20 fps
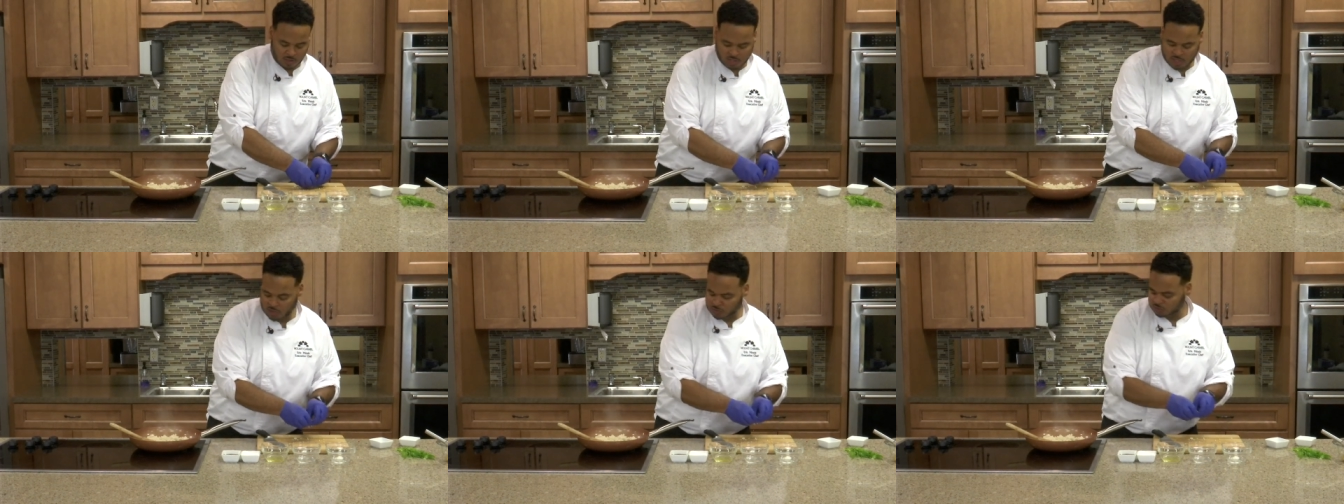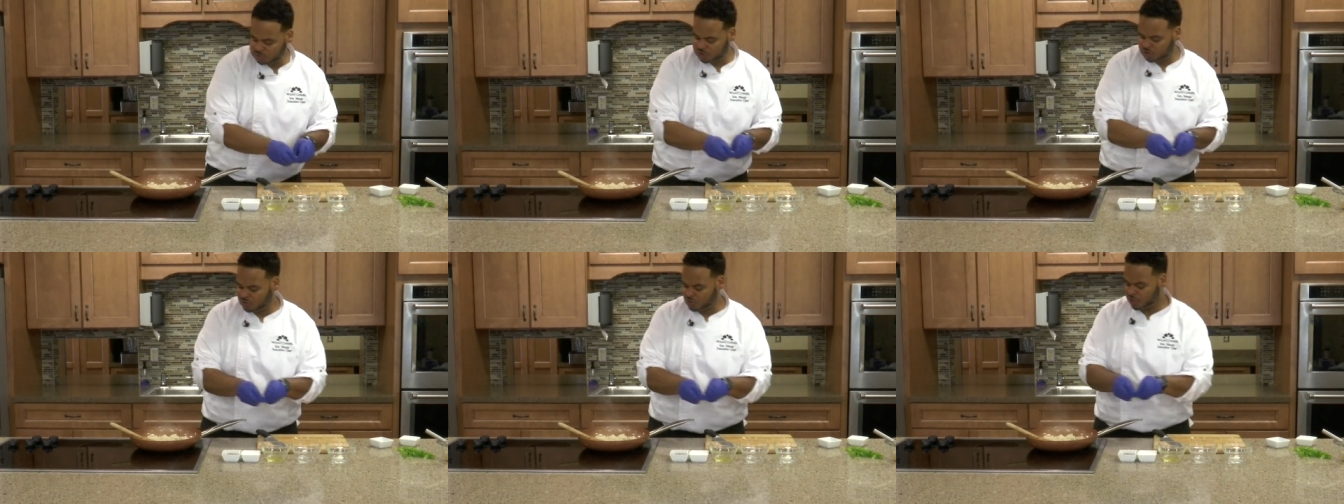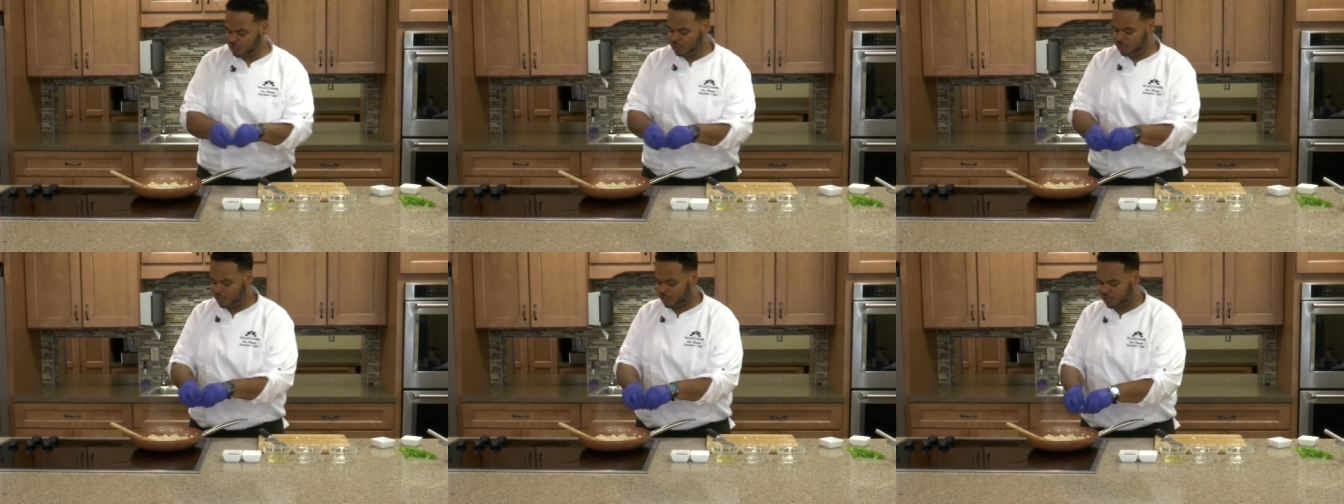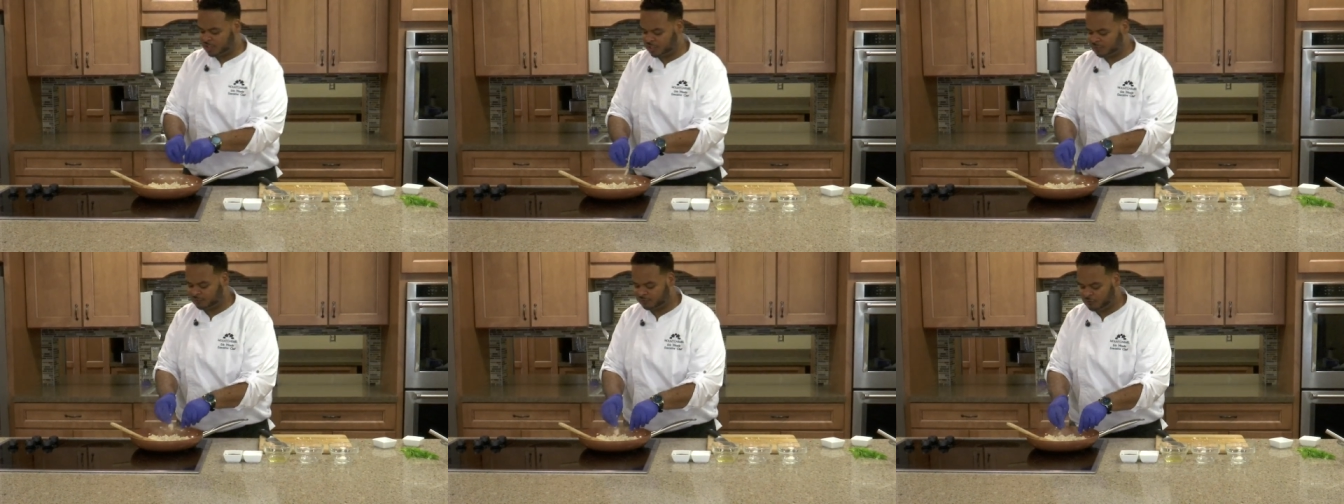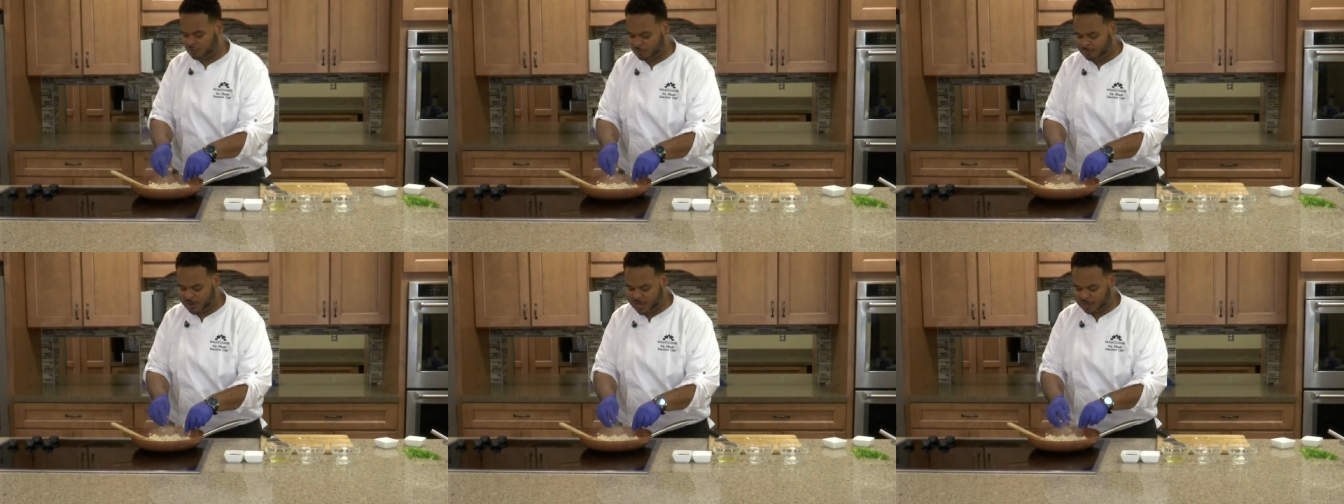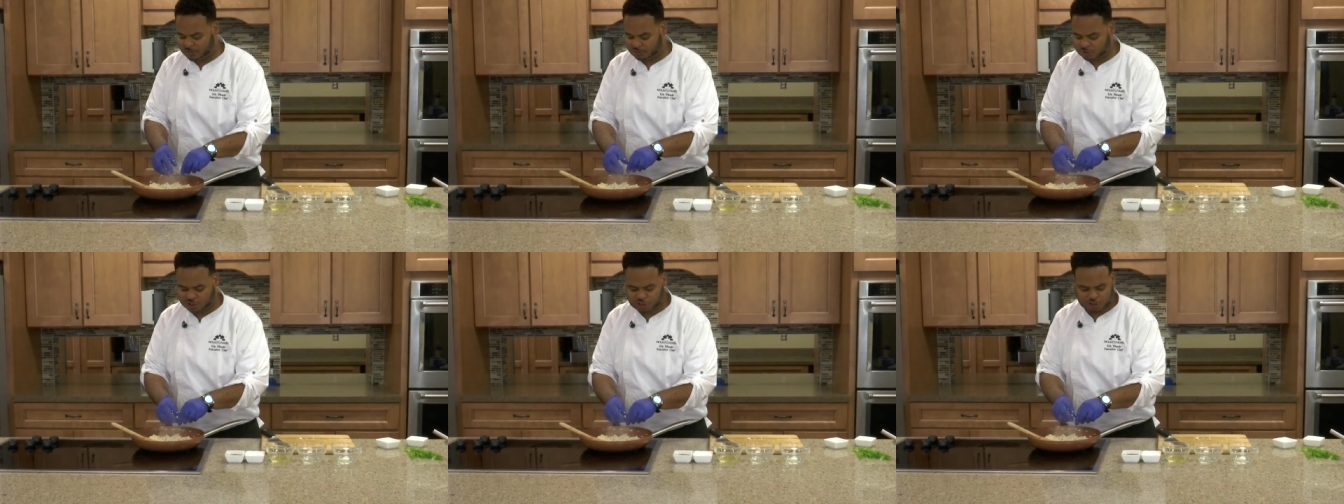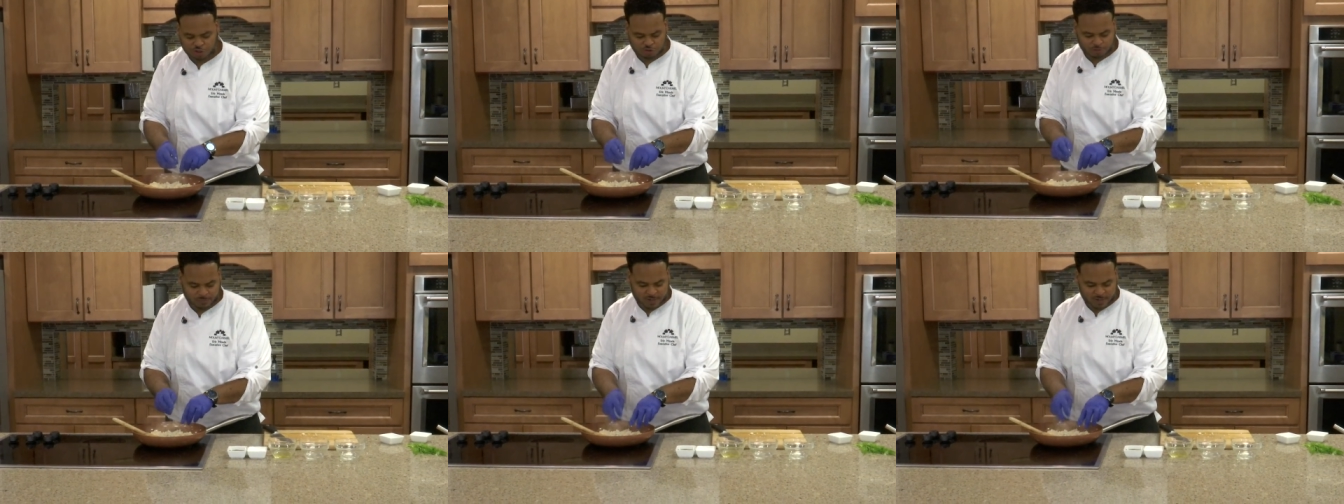And we're just going to cook this for about 2